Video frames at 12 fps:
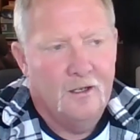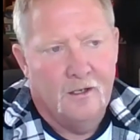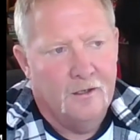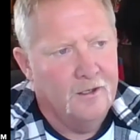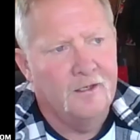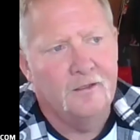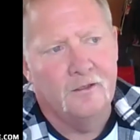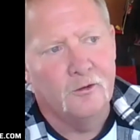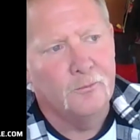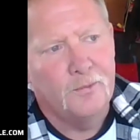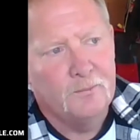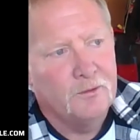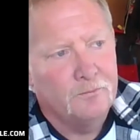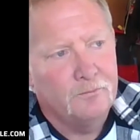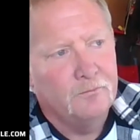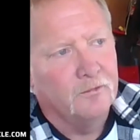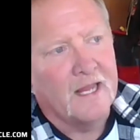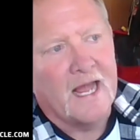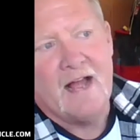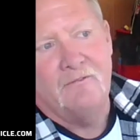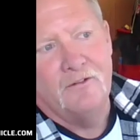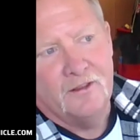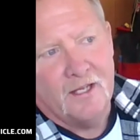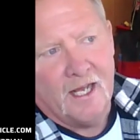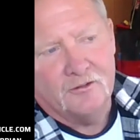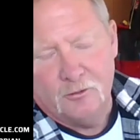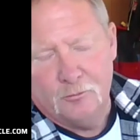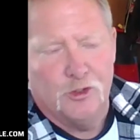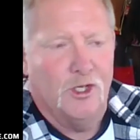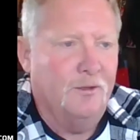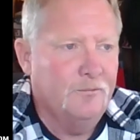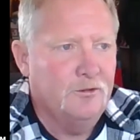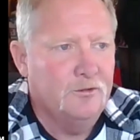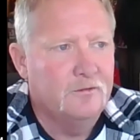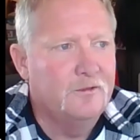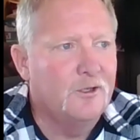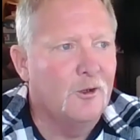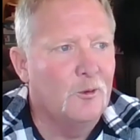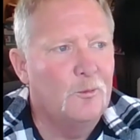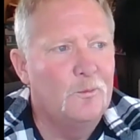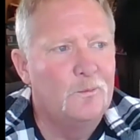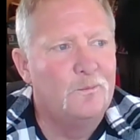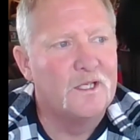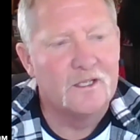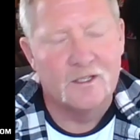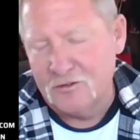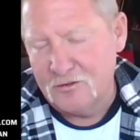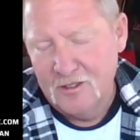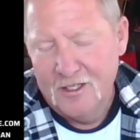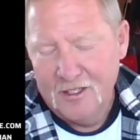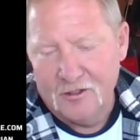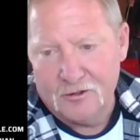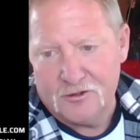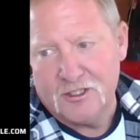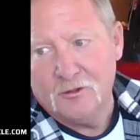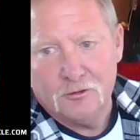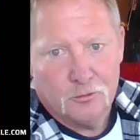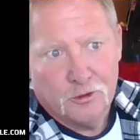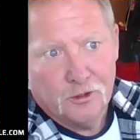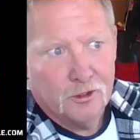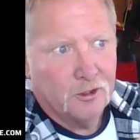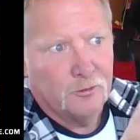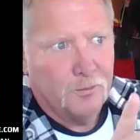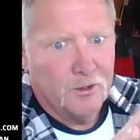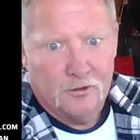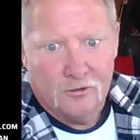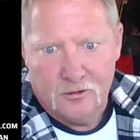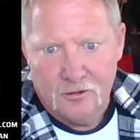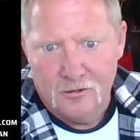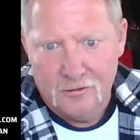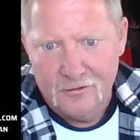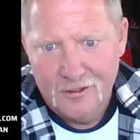And people laugh at that sometimes, because it sounds really conspiracy